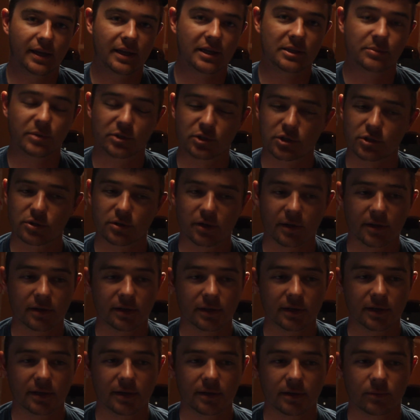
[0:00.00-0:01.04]
He's been
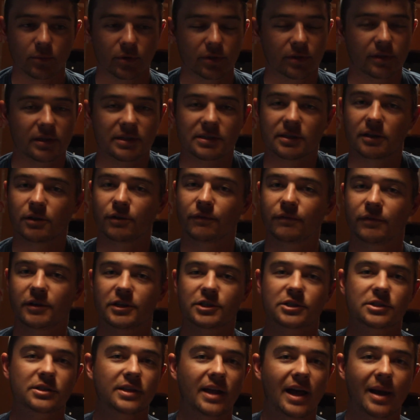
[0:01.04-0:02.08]
struggling with these little
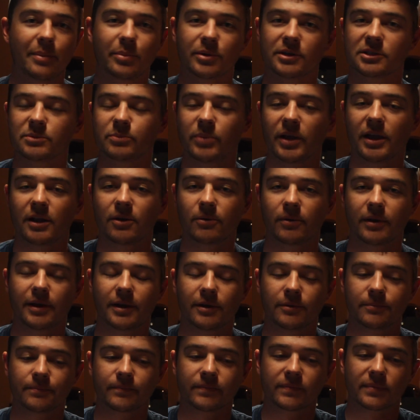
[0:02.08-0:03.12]
fish slapping his bait
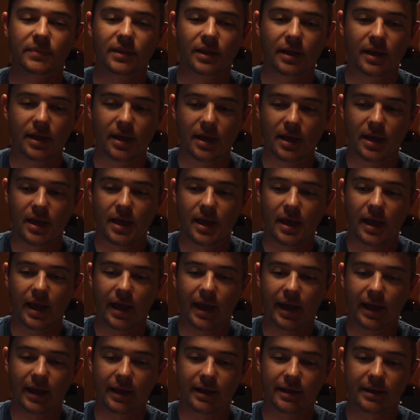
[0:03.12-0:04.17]
around,
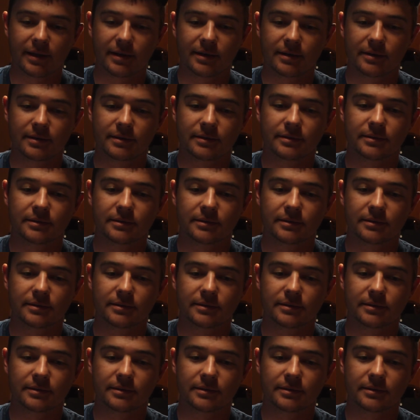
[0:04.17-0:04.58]
and